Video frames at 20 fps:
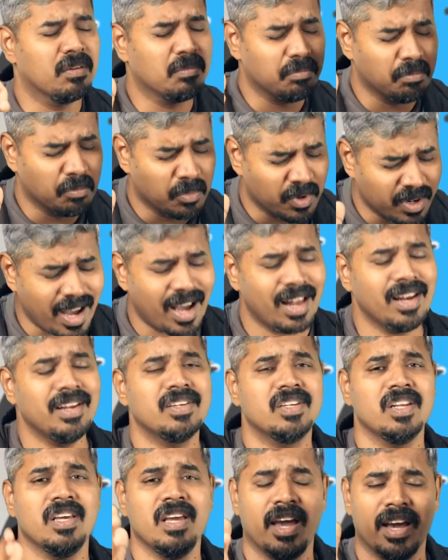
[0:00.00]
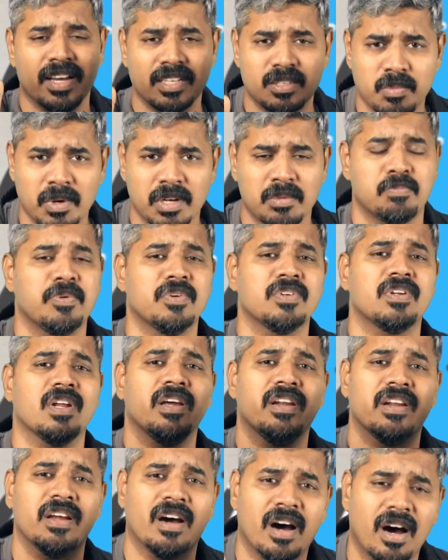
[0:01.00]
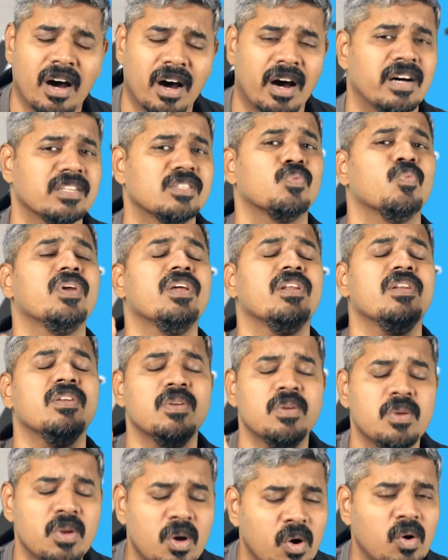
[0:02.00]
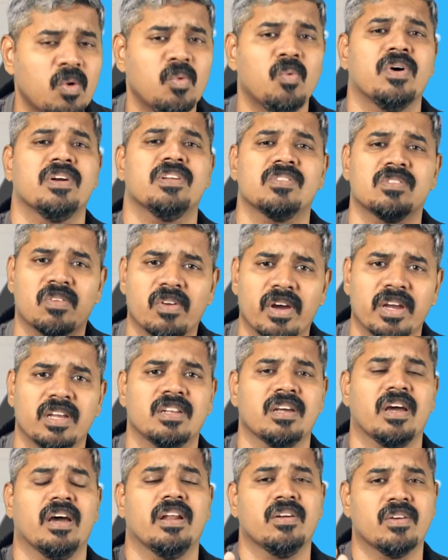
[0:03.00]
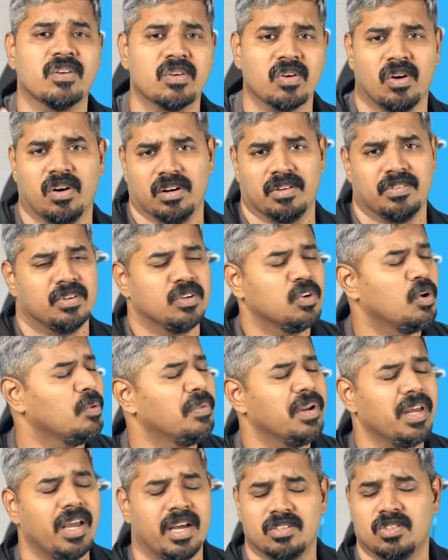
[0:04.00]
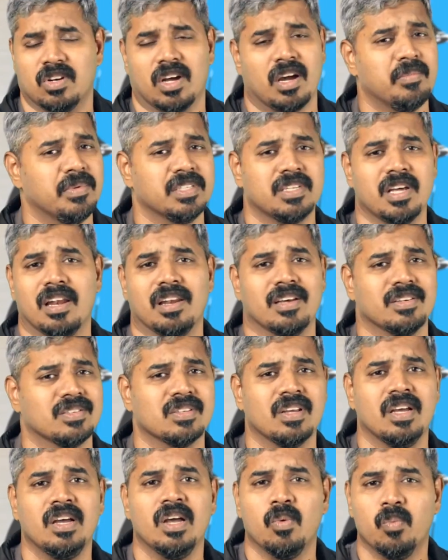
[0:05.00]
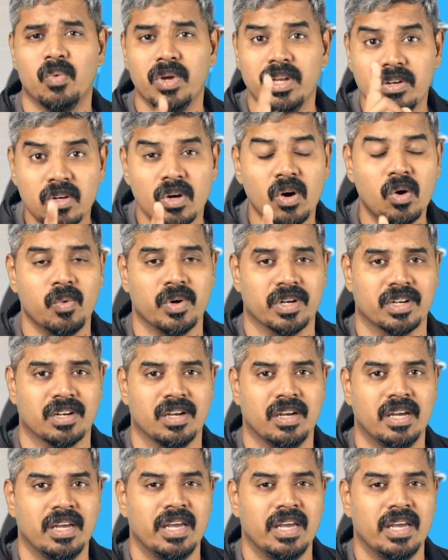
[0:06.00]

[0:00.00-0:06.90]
Morality has been put in our hearts. We know what is right and wrong. Nobody has to come and tell us. We know it.